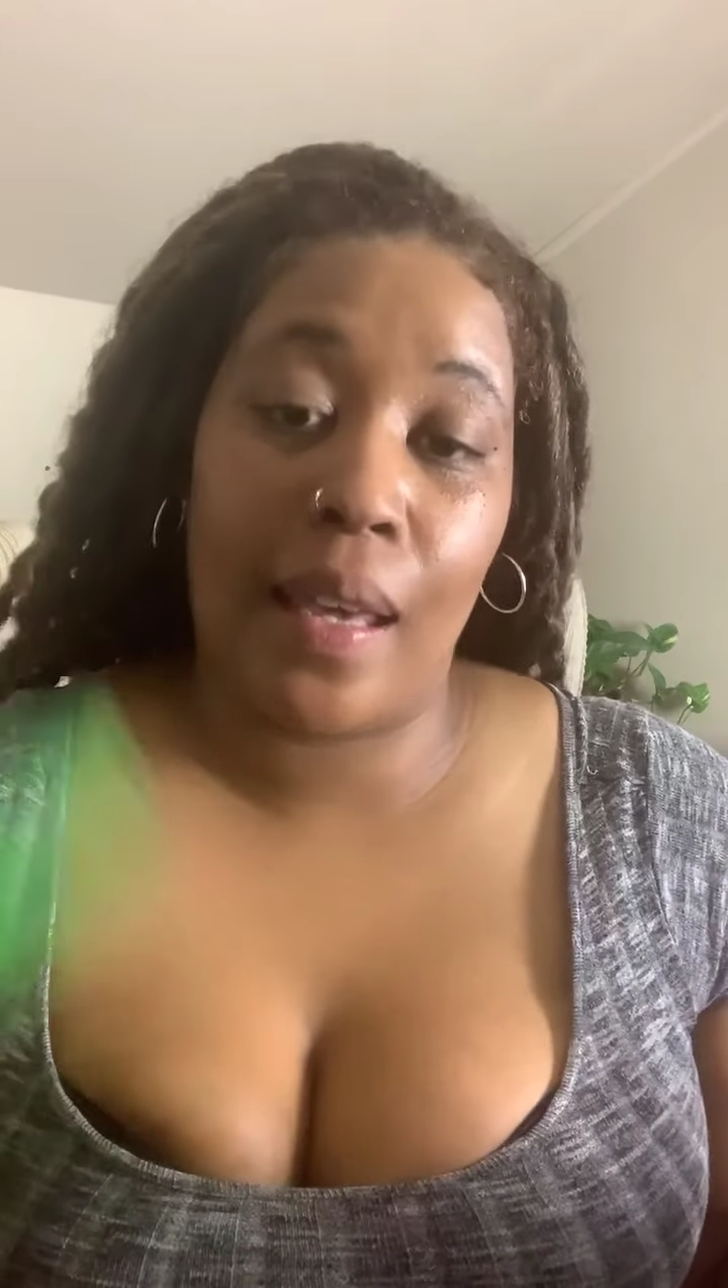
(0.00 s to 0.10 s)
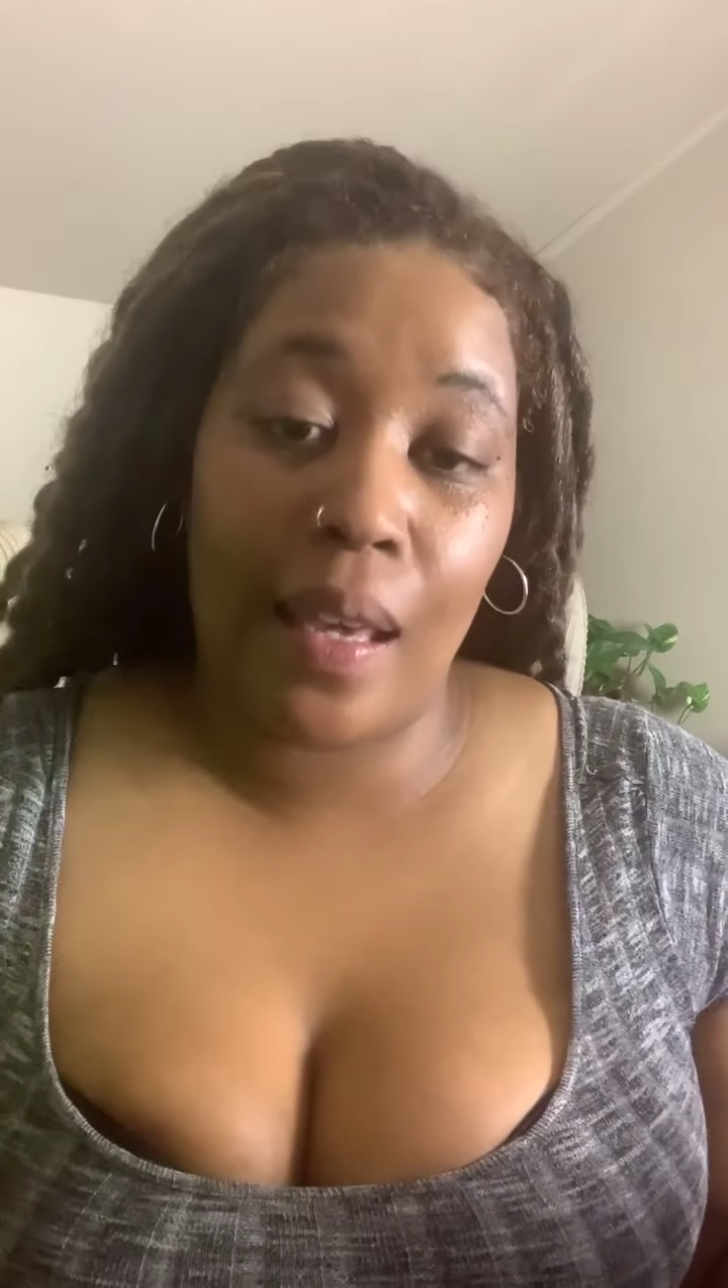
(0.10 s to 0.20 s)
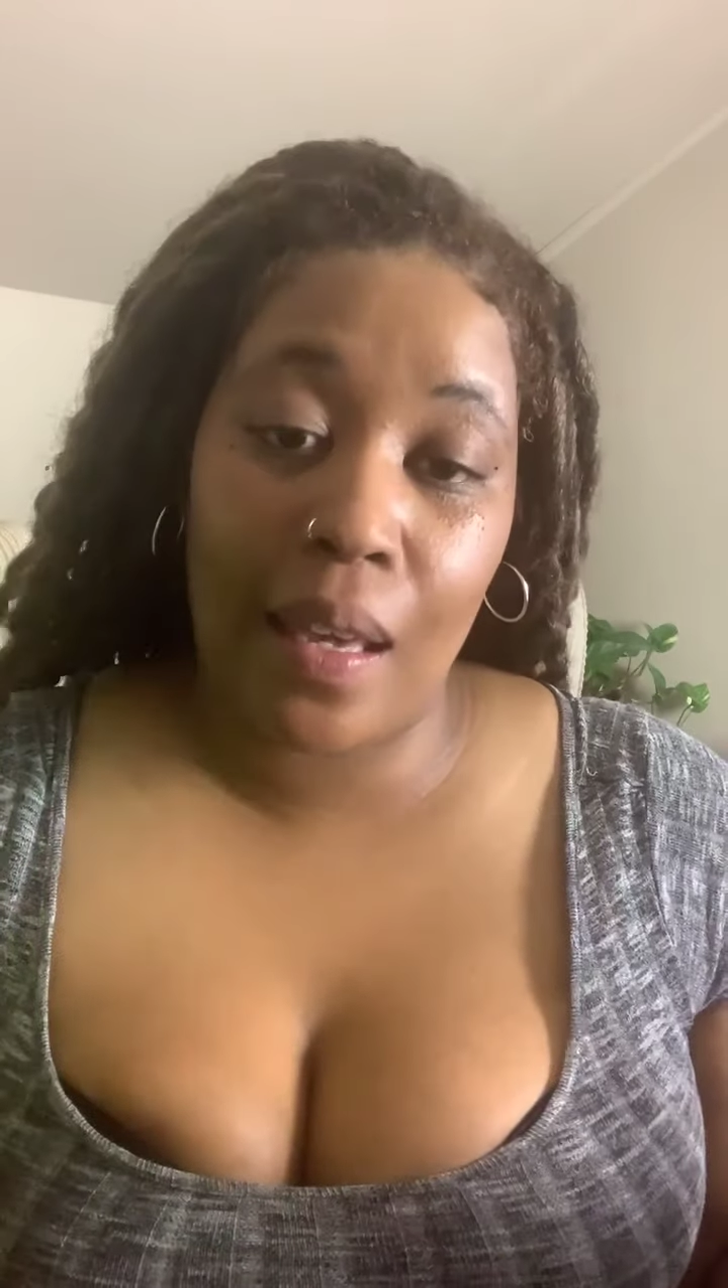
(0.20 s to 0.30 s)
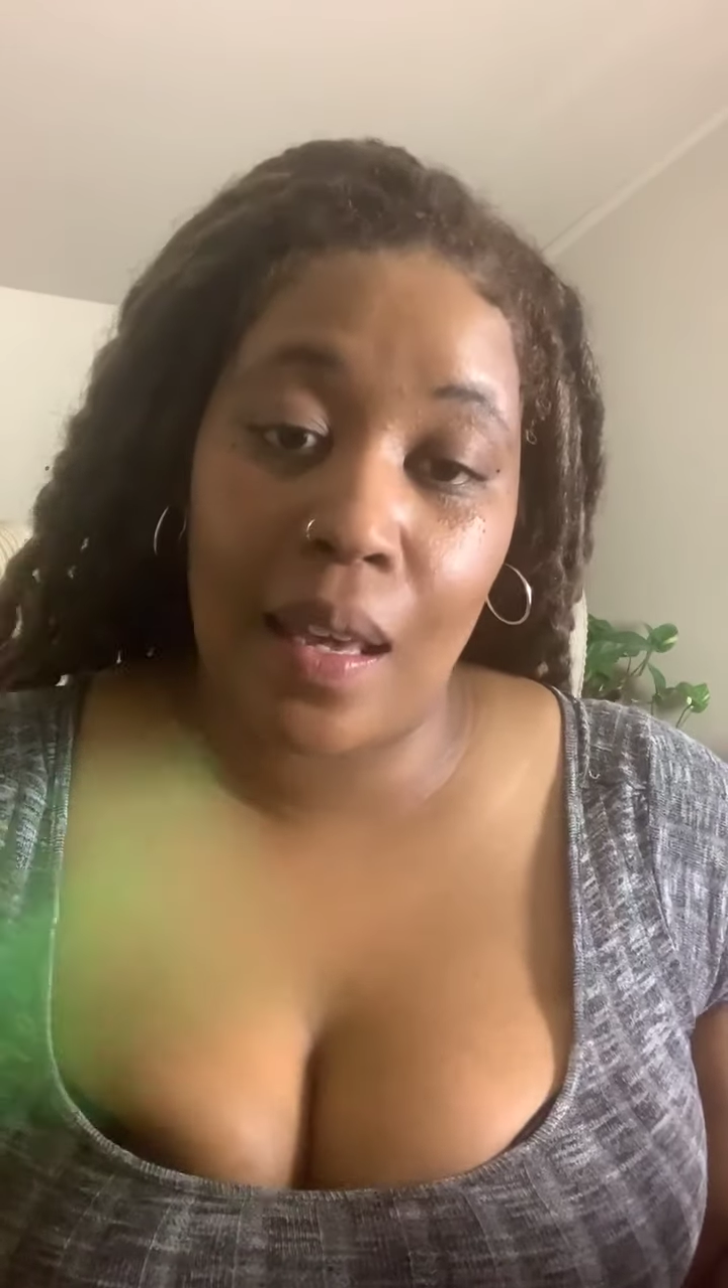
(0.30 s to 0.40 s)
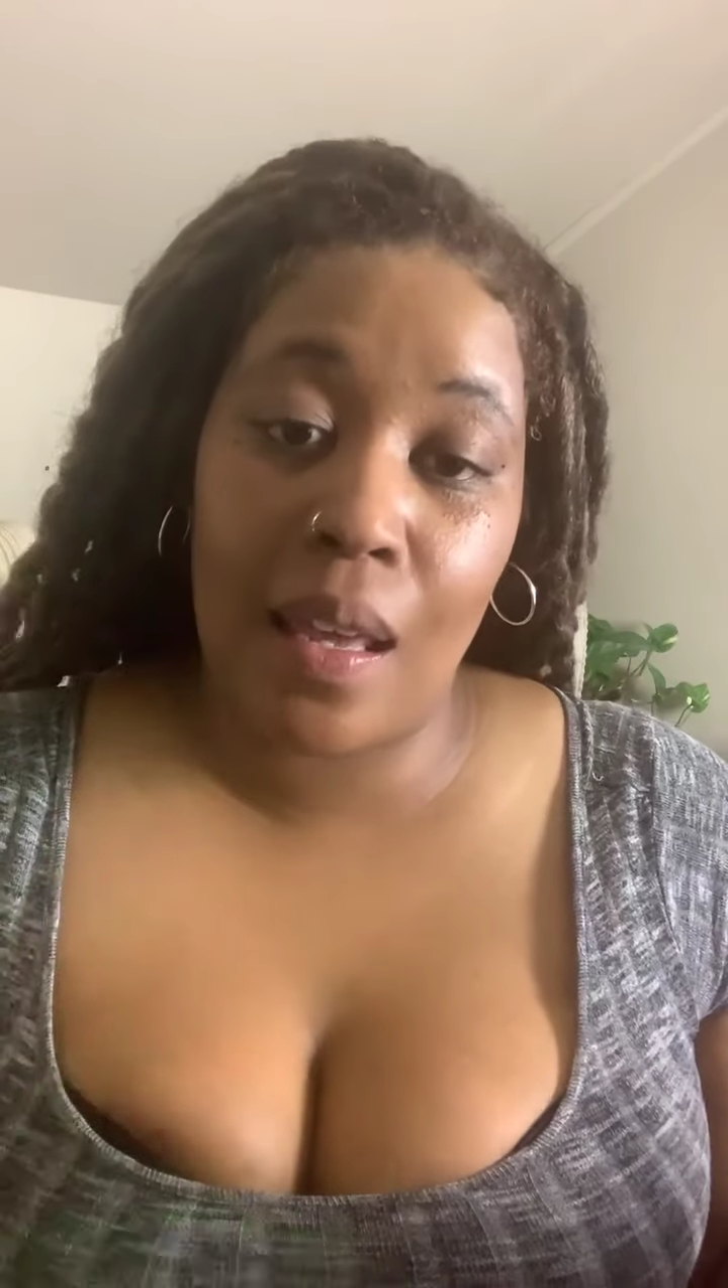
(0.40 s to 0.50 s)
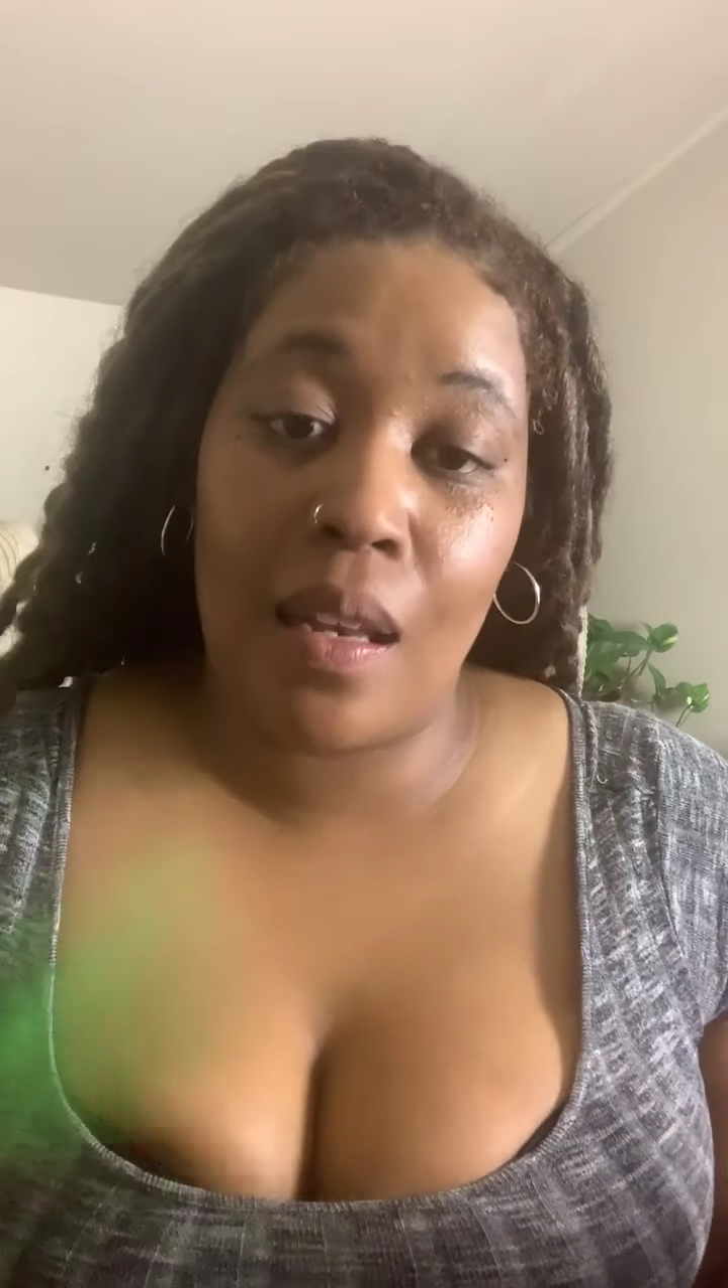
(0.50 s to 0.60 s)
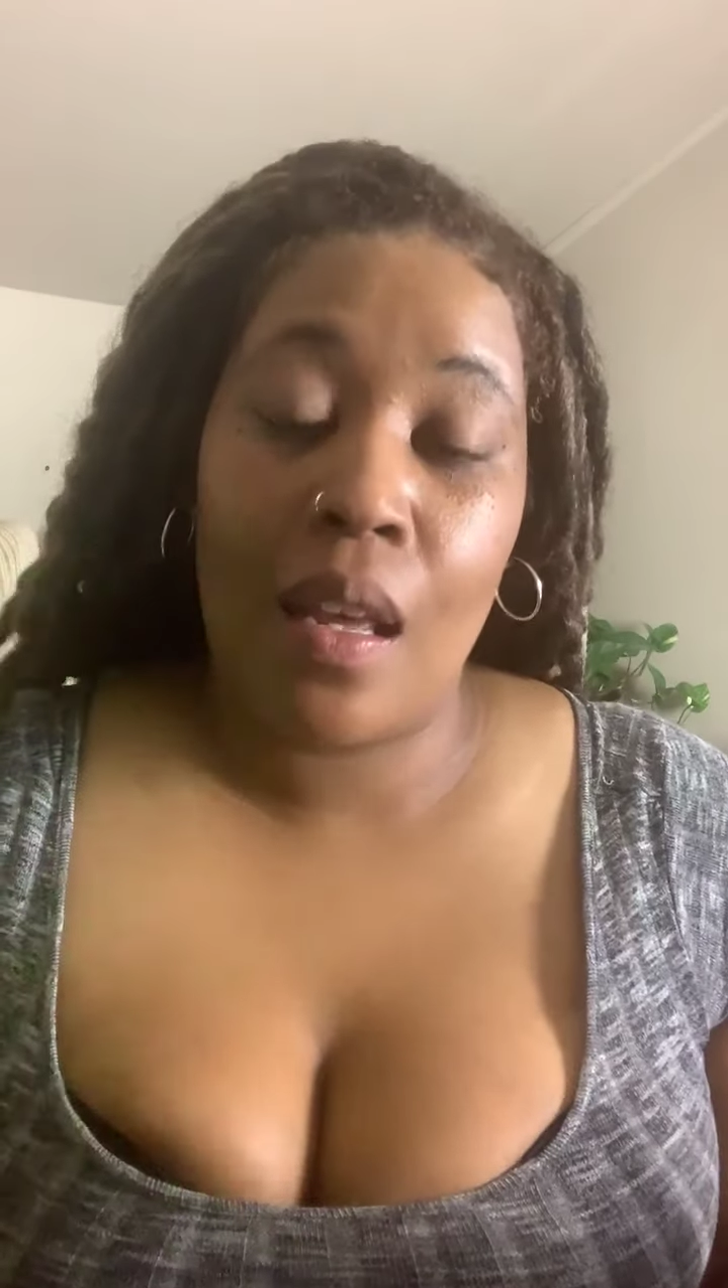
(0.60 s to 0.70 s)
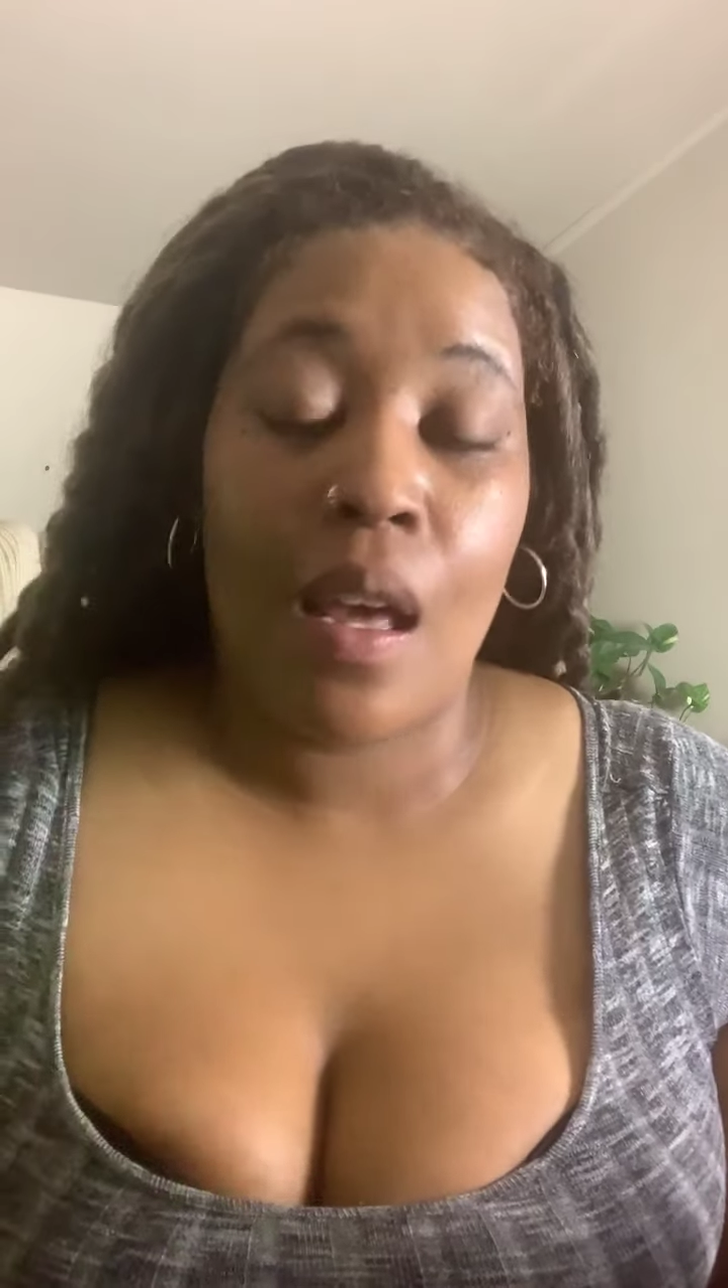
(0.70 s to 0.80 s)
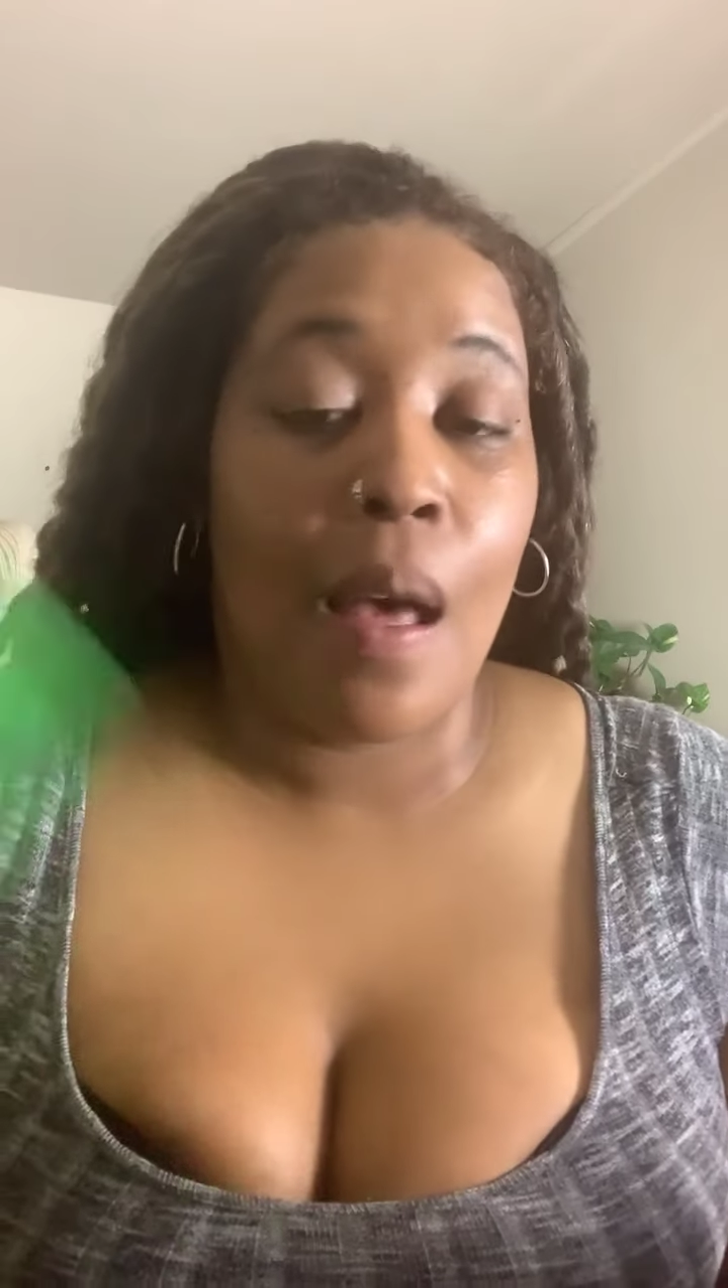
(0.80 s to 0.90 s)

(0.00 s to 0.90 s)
can.